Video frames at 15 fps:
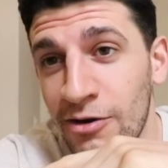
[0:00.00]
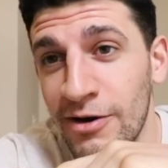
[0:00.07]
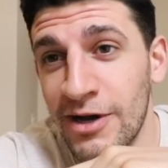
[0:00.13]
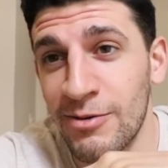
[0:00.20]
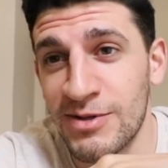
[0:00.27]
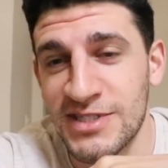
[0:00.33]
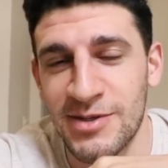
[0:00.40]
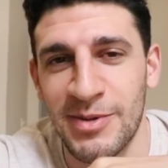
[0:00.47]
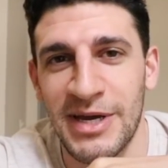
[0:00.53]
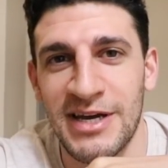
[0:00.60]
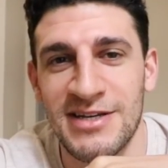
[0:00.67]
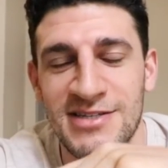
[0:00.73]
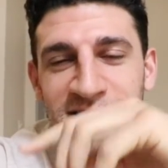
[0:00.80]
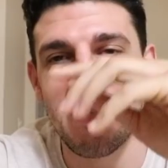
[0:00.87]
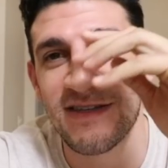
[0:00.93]
right, what's up
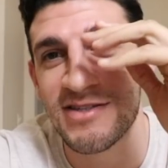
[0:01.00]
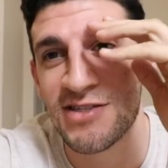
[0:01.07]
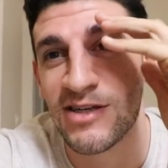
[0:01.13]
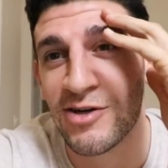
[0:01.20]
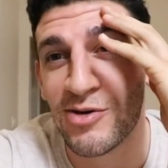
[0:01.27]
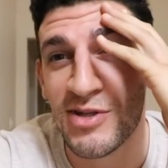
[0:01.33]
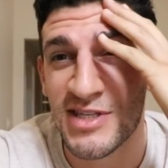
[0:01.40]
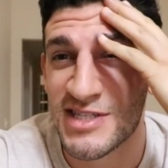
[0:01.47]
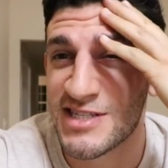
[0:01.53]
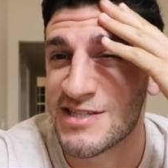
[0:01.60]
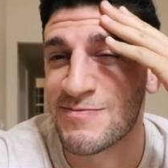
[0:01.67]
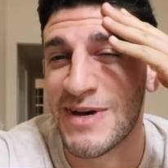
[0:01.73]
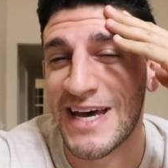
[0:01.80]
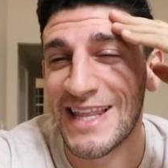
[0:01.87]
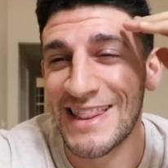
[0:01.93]
guys? So this is
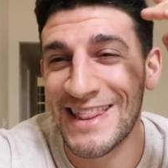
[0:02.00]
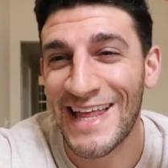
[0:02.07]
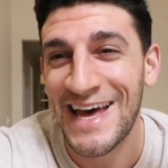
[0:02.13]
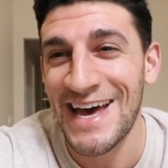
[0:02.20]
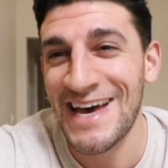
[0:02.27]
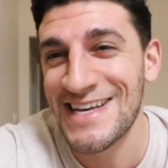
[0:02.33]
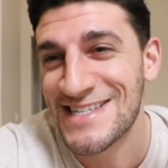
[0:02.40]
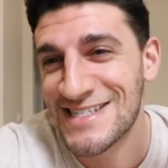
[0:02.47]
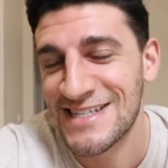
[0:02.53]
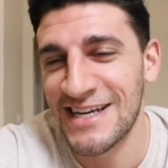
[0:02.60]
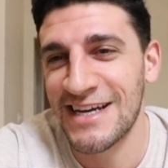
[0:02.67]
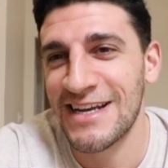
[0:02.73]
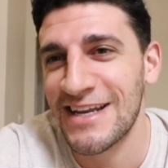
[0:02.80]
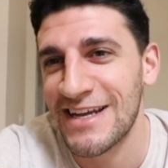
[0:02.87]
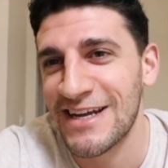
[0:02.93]
my last
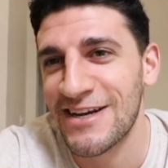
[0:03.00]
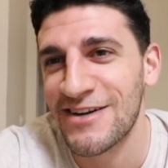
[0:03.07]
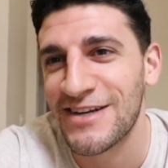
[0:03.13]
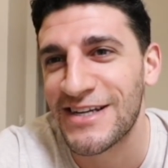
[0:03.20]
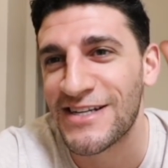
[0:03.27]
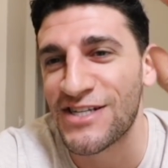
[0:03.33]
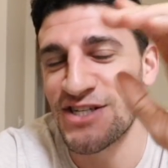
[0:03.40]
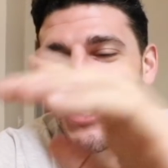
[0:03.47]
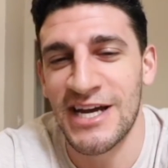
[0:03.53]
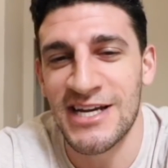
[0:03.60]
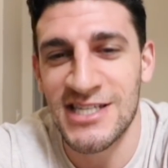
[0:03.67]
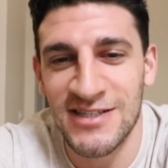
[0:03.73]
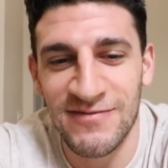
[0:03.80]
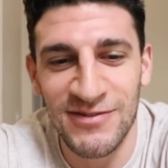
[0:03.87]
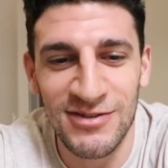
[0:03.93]
night here in
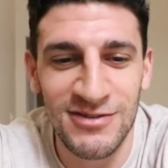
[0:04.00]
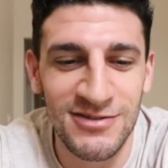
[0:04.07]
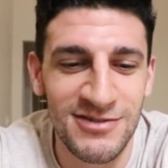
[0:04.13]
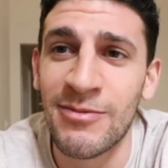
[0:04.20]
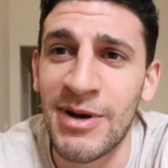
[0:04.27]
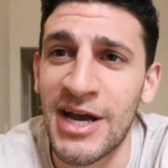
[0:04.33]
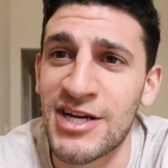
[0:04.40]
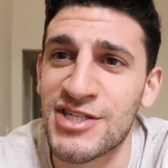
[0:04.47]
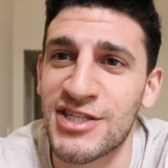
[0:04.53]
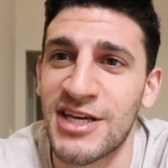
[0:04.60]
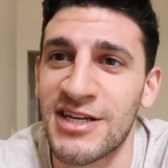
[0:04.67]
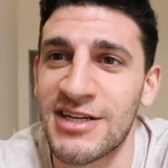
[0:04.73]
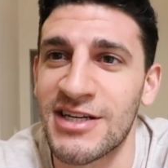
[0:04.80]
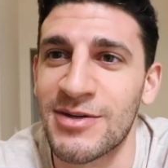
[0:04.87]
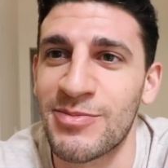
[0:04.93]
Jacksonville. I actually
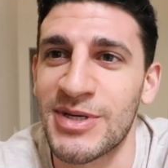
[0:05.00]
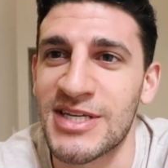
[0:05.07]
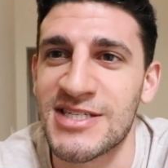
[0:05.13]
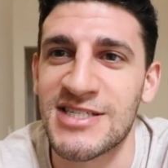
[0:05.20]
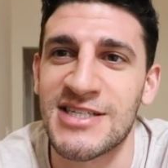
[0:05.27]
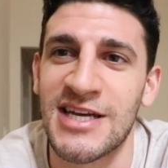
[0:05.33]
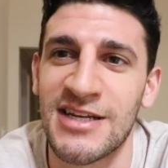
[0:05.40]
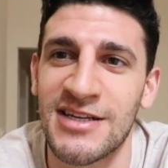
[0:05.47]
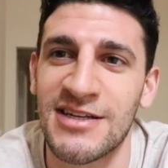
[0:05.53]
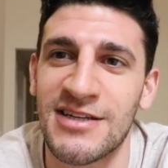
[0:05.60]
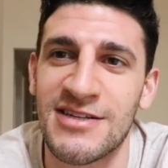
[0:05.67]
ended up extending